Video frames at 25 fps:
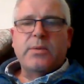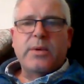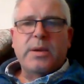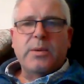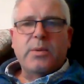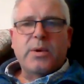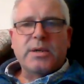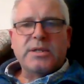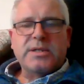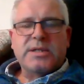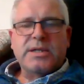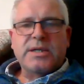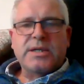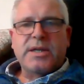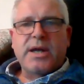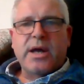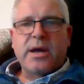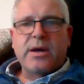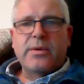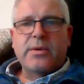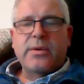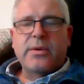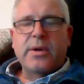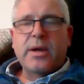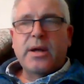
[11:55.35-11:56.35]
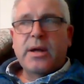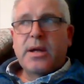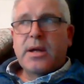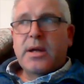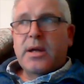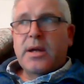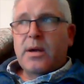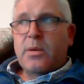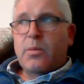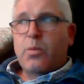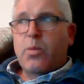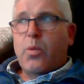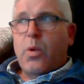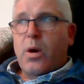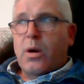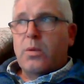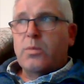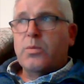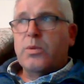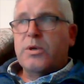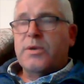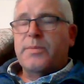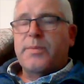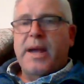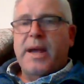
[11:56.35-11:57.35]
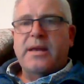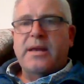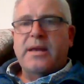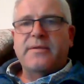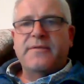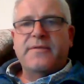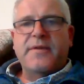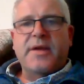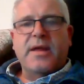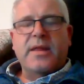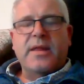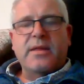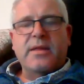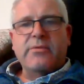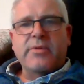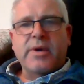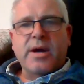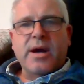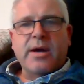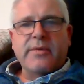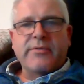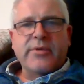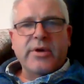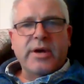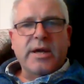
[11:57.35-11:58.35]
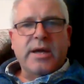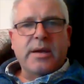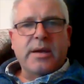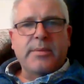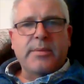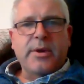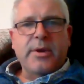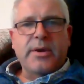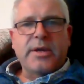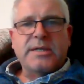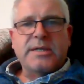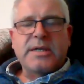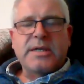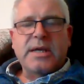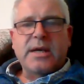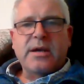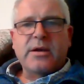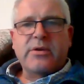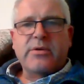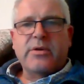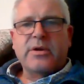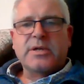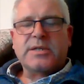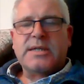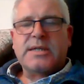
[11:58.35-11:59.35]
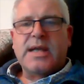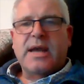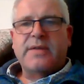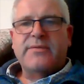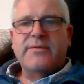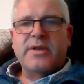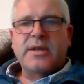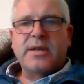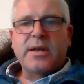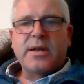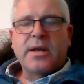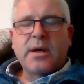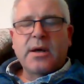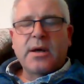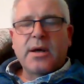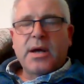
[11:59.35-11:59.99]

We want to know what would benefit the recovery community across Devon.